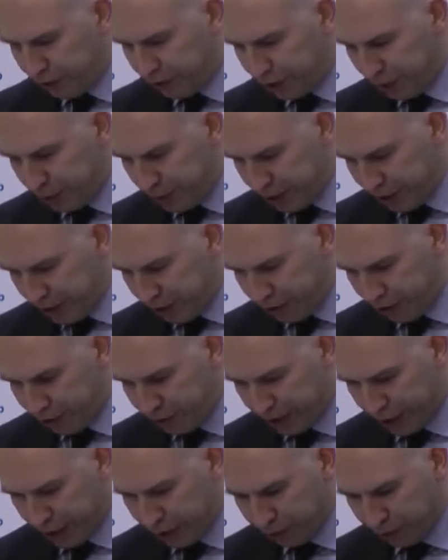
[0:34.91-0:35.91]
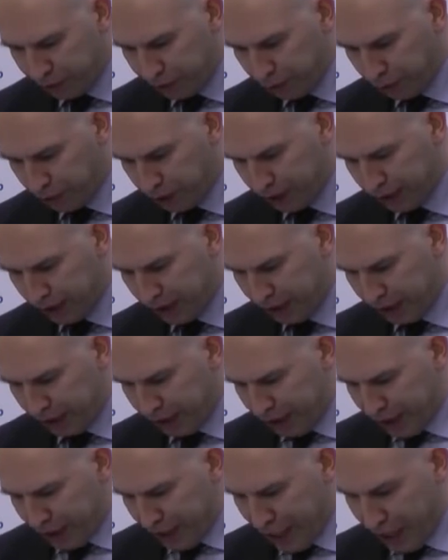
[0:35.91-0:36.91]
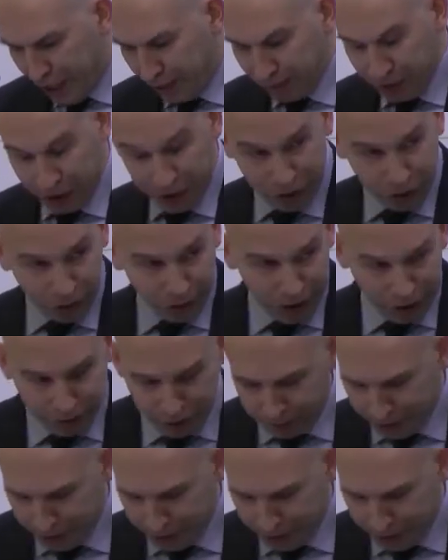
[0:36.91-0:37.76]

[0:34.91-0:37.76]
CBE in 2001. He's one of